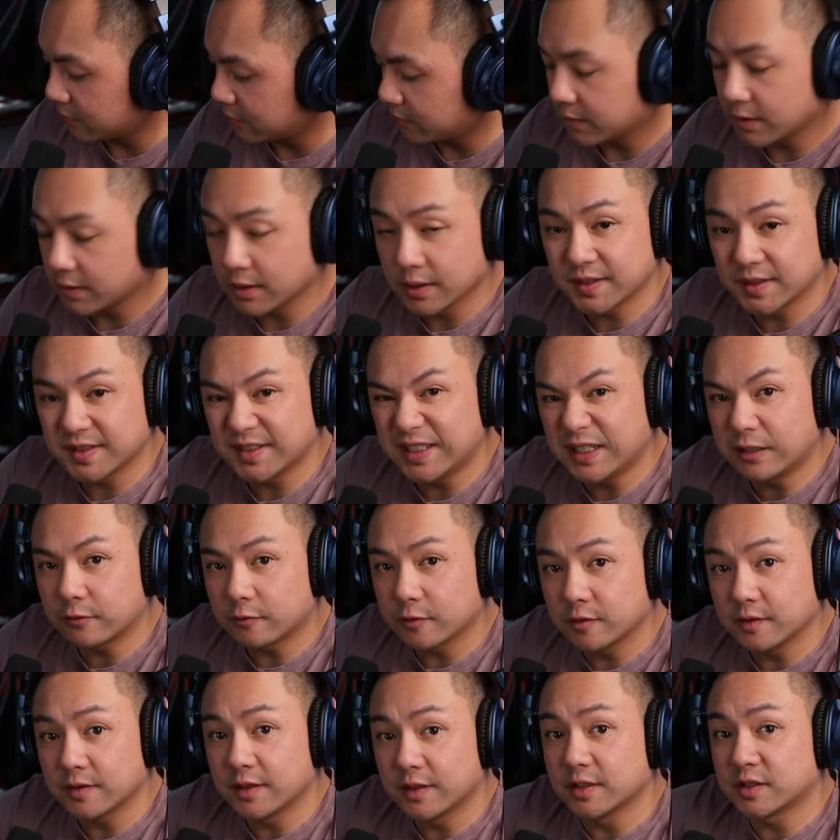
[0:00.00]
The
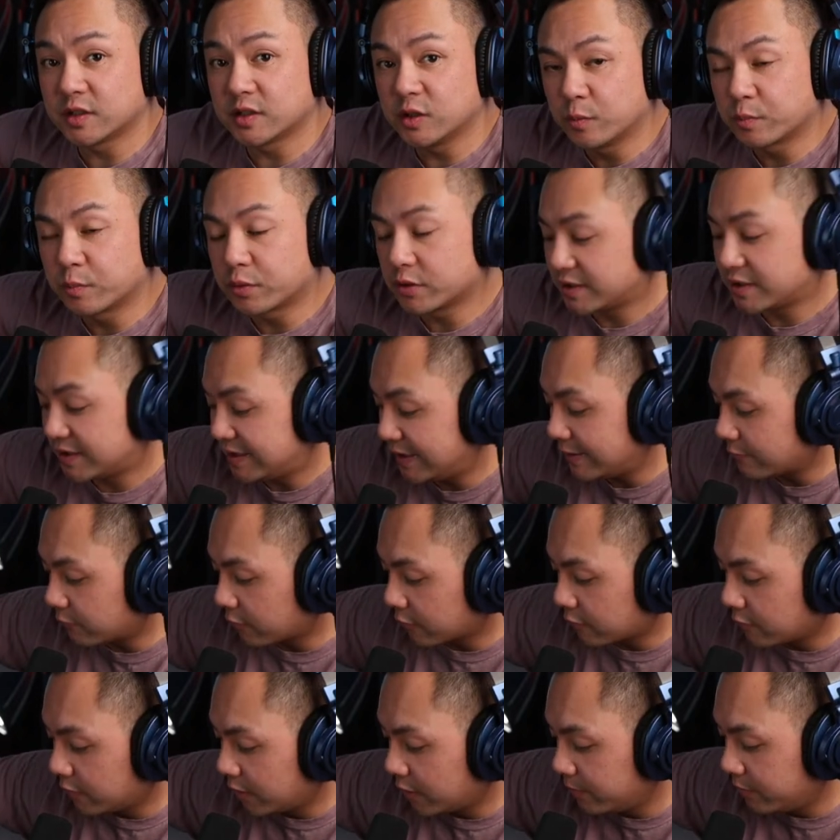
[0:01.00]
secret, the Super Secret
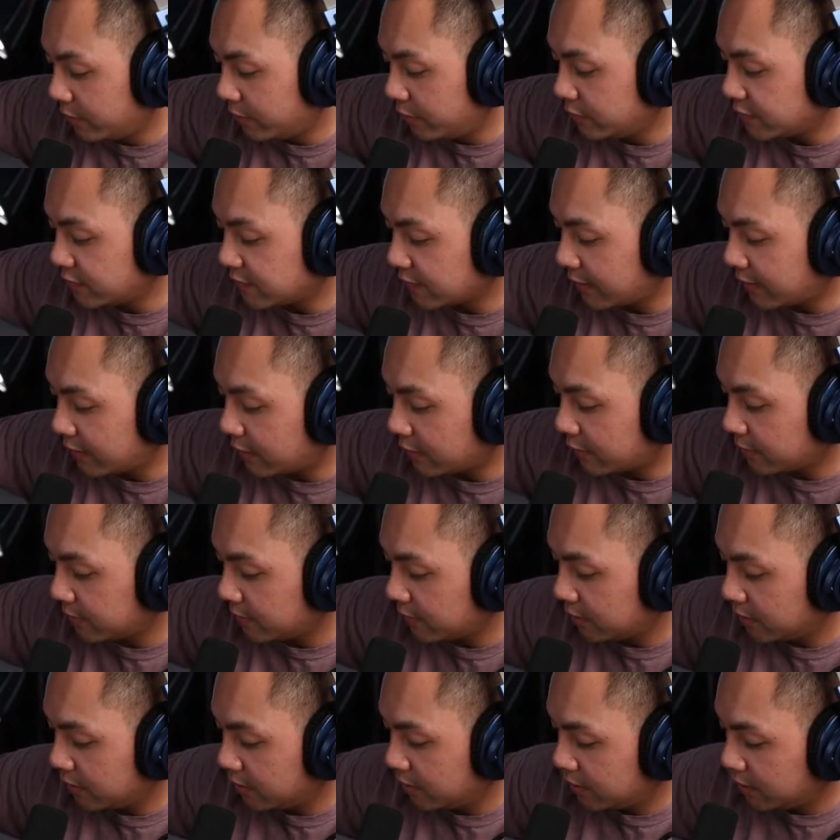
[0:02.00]
Club newsletter.
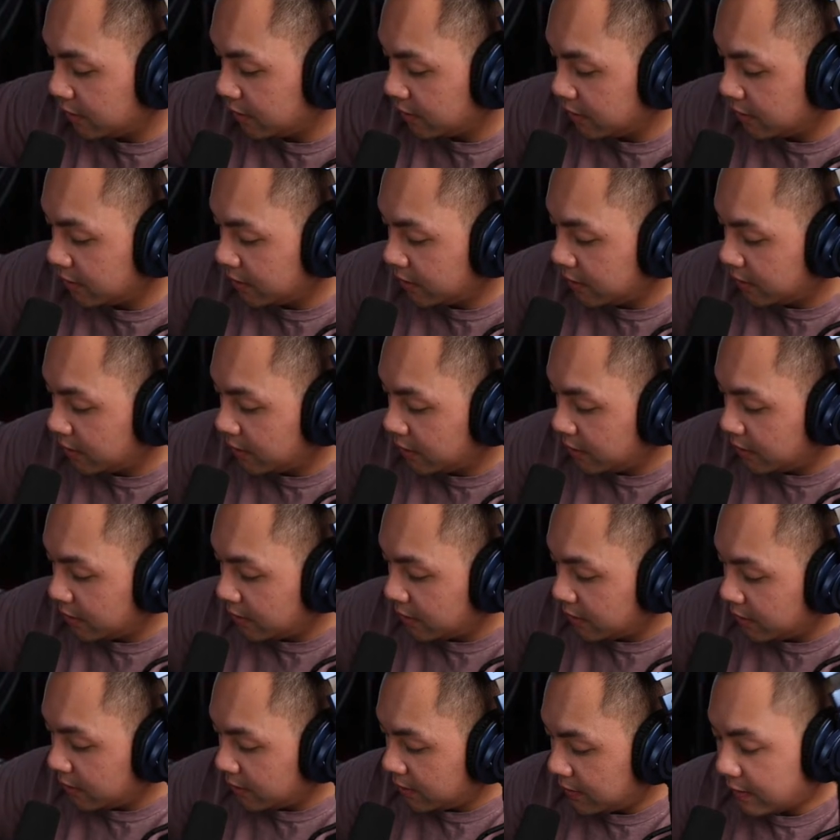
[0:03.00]

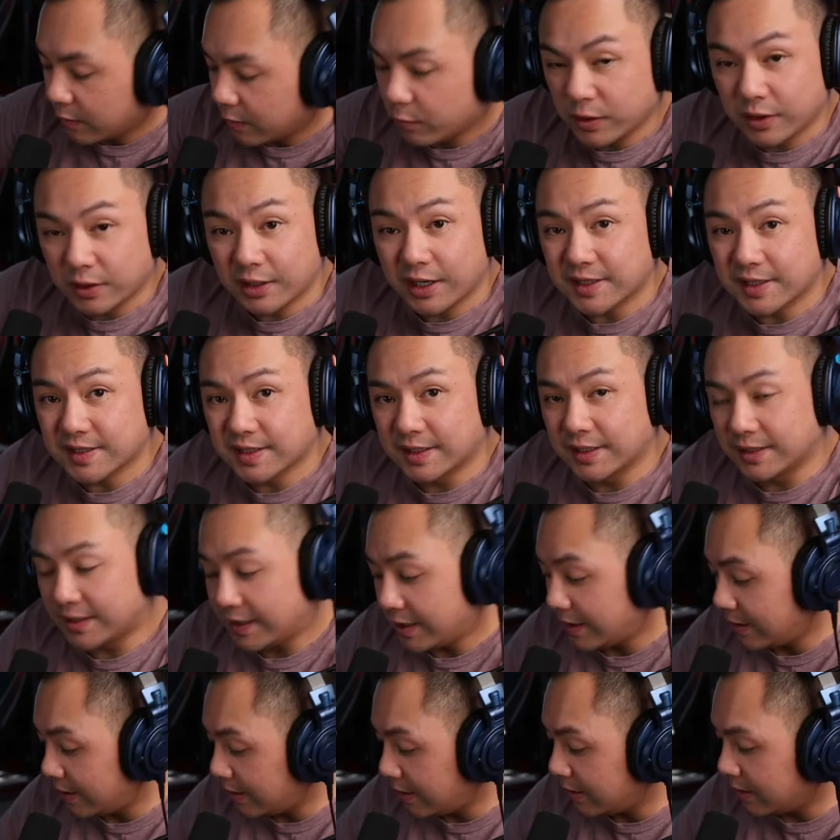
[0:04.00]
That way you guys can
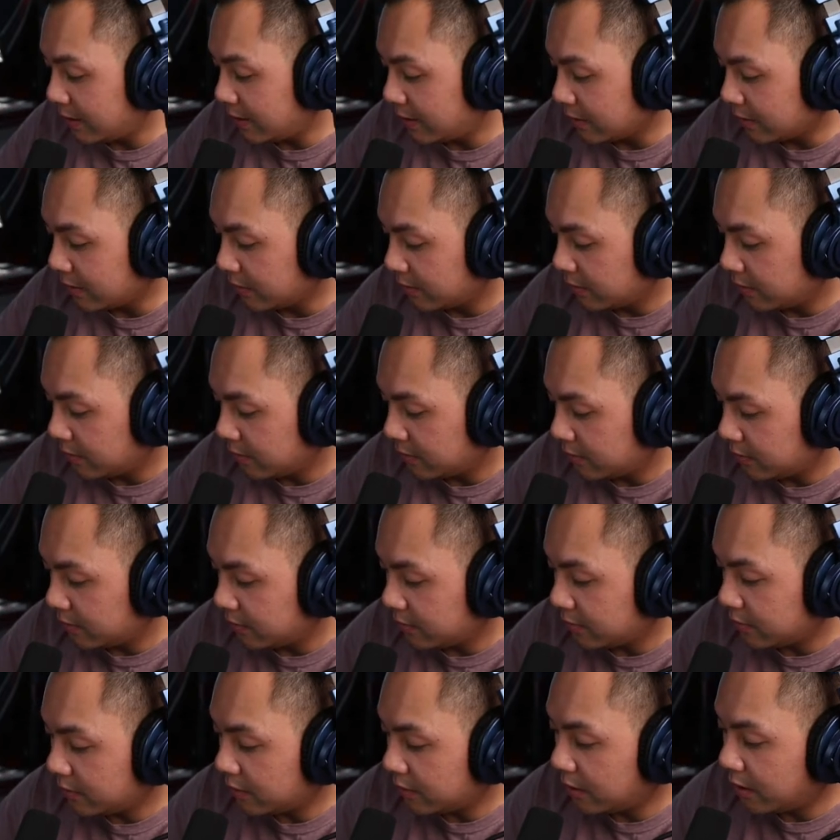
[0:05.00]
get in
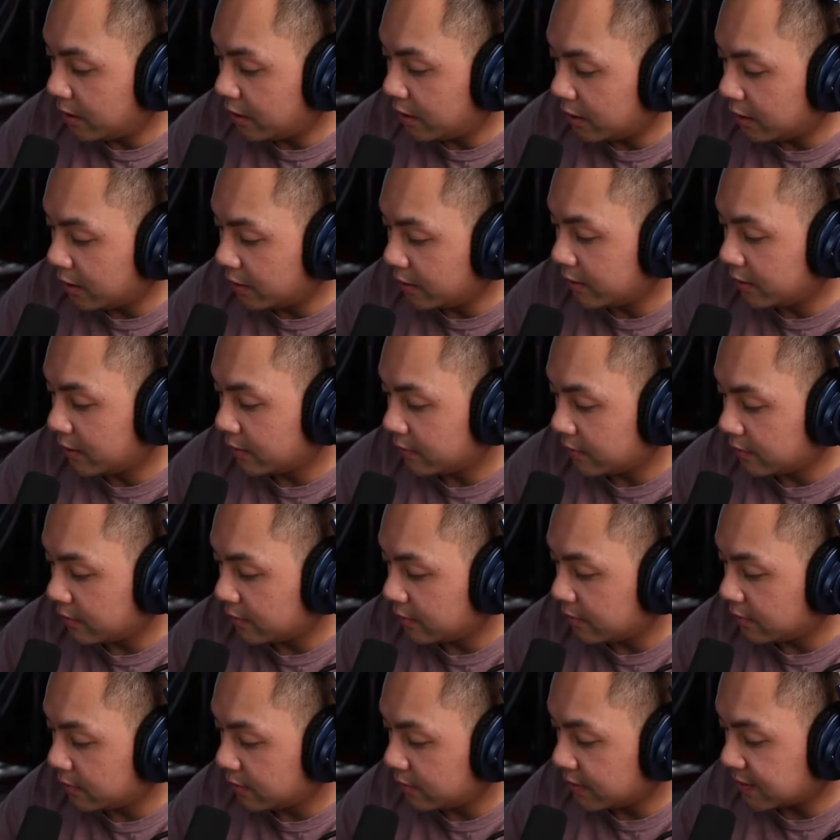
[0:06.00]
on
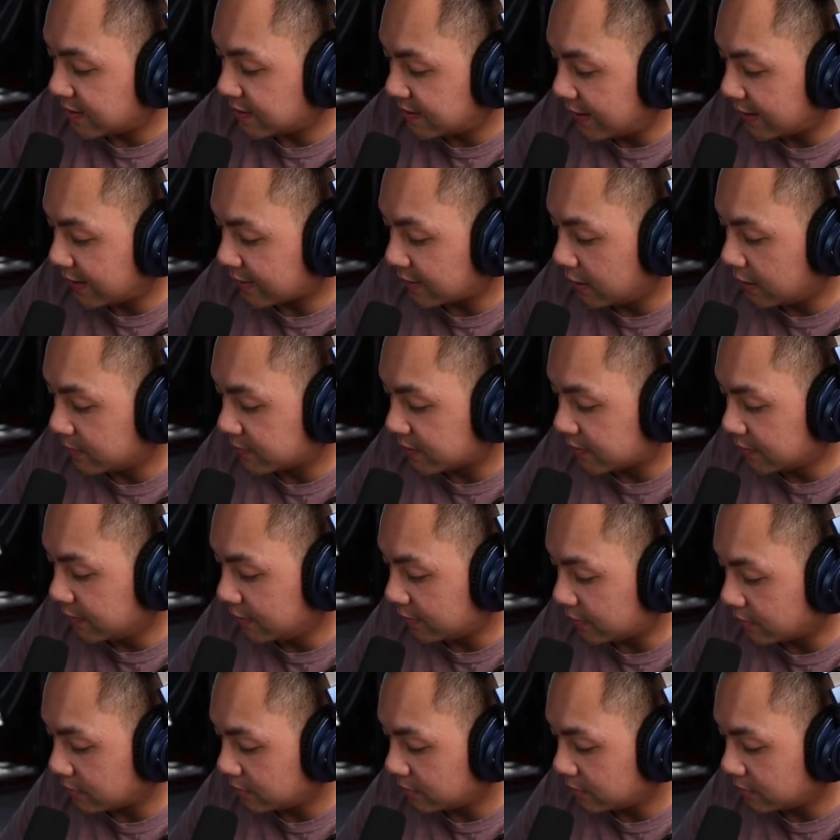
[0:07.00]
the Snack Time Sling.